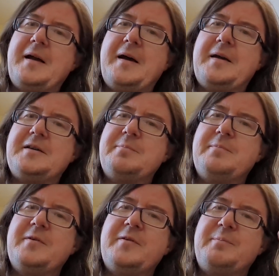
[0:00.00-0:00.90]
And he
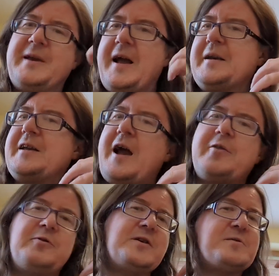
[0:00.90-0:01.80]
began
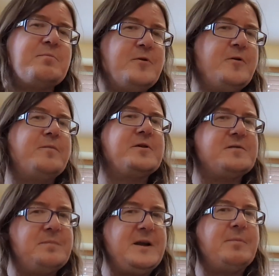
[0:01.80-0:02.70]
gathering this movement
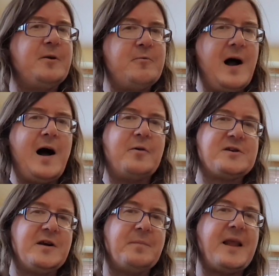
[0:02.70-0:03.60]
of people
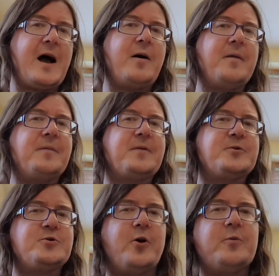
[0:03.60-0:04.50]
around him. Now,
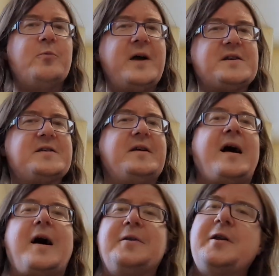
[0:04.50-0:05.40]
John Wesley
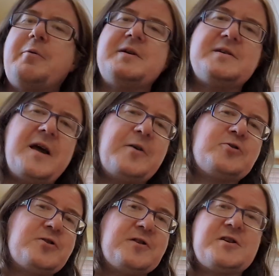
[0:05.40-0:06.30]
had no
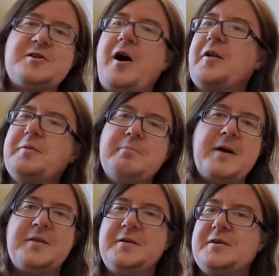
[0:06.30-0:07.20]
intention to start the
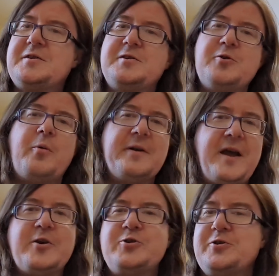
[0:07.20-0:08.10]
Methodist
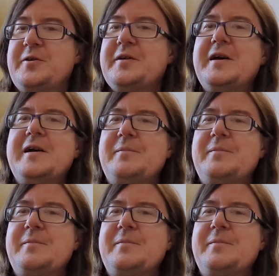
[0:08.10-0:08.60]
denomination.